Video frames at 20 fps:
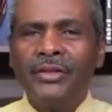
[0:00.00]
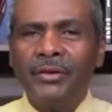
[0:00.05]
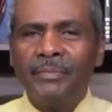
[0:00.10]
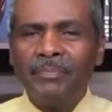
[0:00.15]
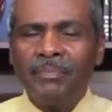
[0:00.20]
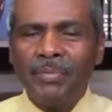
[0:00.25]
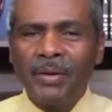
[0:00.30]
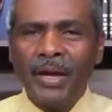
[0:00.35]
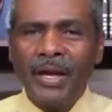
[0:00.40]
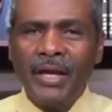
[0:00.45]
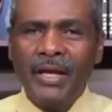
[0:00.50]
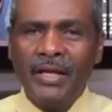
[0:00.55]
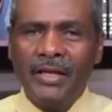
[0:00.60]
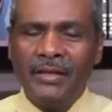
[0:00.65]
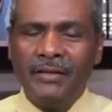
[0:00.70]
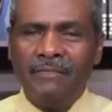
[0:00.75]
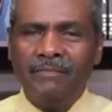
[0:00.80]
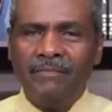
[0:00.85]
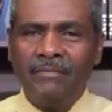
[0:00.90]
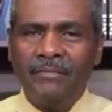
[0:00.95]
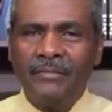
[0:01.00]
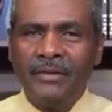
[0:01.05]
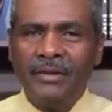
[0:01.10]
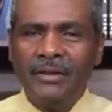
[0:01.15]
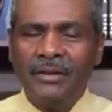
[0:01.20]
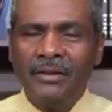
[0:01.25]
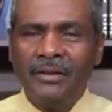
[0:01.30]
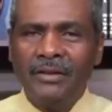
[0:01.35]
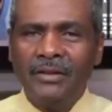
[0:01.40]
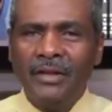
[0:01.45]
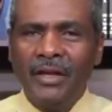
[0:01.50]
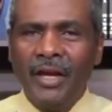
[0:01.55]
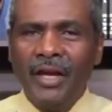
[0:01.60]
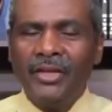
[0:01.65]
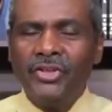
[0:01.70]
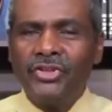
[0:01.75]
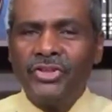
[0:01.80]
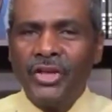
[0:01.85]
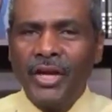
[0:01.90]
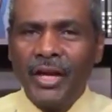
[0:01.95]
the pain
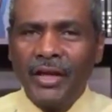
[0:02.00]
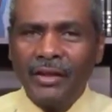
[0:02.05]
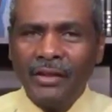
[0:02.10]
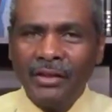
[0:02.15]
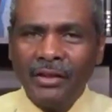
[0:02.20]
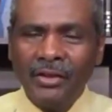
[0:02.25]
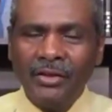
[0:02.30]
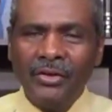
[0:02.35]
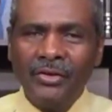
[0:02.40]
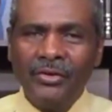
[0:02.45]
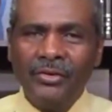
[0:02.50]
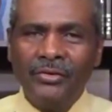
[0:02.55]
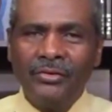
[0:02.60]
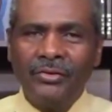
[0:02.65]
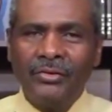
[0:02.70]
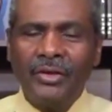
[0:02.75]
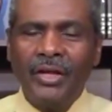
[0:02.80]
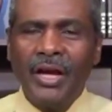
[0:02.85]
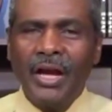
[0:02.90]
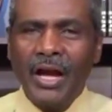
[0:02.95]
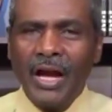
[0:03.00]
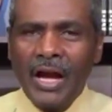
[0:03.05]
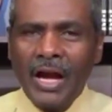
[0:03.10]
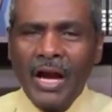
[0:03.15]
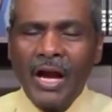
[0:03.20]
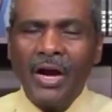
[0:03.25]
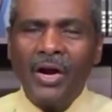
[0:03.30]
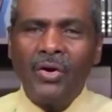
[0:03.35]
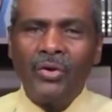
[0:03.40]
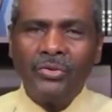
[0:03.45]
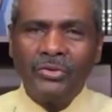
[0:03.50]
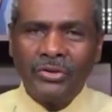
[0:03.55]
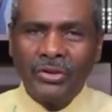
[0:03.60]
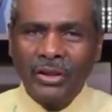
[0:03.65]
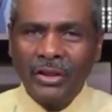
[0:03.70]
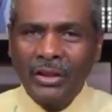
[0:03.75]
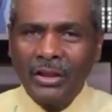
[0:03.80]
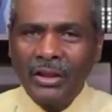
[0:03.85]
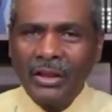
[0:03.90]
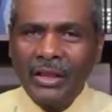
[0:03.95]
and she had learned how
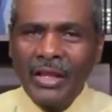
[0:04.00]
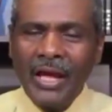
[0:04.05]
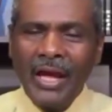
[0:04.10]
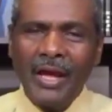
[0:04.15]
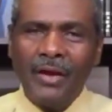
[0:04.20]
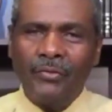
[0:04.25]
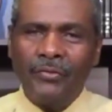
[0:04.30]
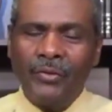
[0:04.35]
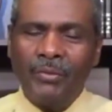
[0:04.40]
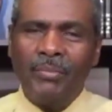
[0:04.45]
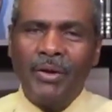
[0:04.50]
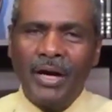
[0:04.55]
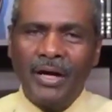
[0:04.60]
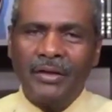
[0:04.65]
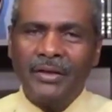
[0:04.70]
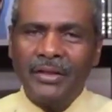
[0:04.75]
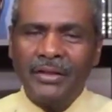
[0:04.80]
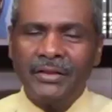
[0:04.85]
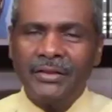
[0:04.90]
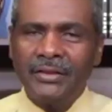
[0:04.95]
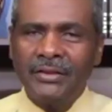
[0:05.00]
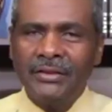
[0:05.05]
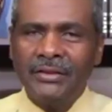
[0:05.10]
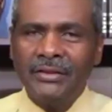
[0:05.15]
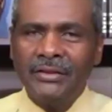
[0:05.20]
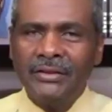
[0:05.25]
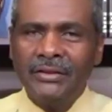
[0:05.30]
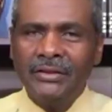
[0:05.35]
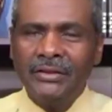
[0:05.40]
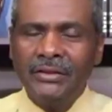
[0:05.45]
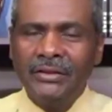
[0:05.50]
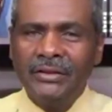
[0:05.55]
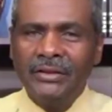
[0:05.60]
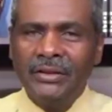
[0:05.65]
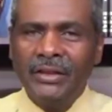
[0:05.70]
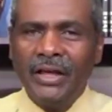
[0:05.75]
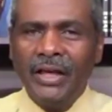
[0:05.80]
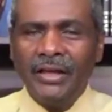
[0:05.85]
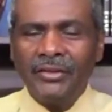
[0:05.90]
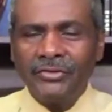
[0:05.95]
to laugh about it
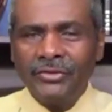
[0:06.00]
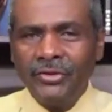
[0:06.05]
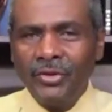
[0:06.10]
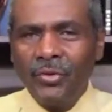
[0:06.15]
as